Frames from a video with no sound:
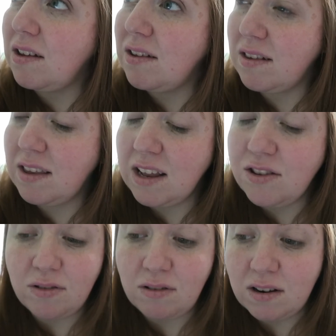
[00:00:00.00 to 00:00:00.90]

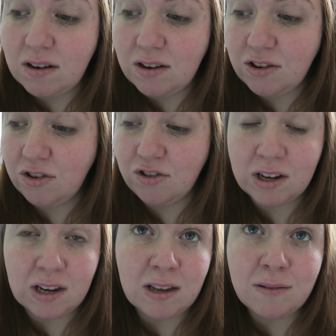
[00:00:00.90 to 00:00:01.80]
schedule
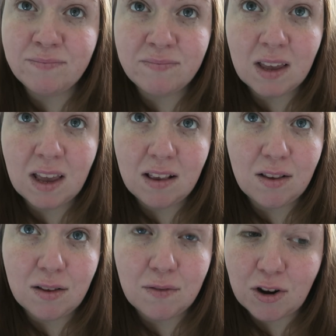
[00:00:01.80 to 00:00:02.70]
usually
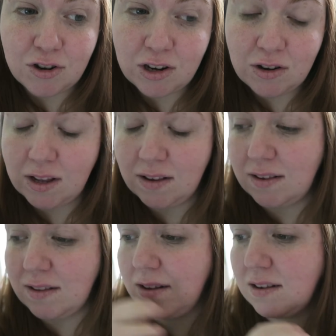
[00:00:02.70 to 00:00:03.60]
is virtually
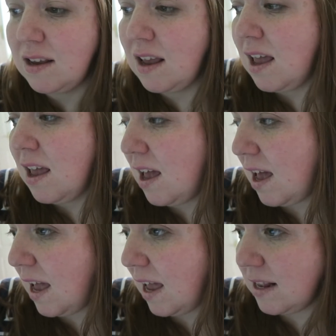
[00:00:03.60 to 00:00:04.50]
non-existent.
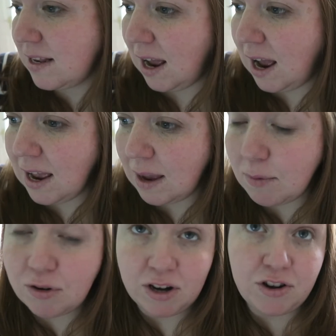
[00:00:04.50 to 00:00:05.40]
And I
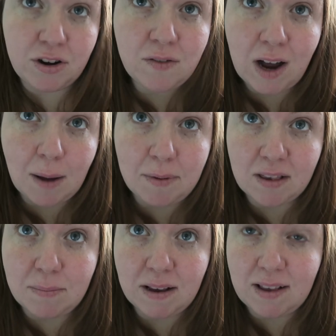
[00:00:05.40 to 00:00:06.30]
am a creature of
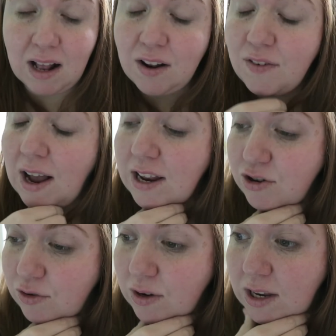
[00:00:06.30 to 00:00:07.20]
habits myself. I
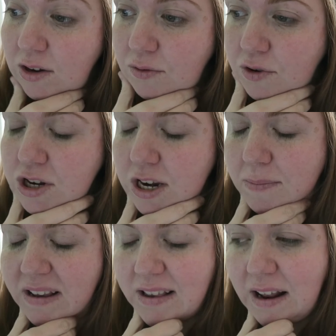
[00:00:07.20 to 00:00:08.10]
do need a routine
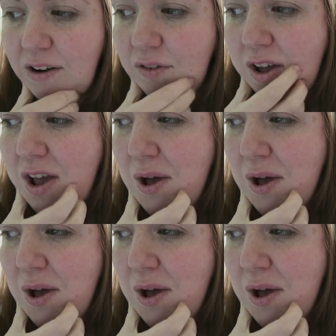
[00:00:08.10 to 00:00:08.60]
myself.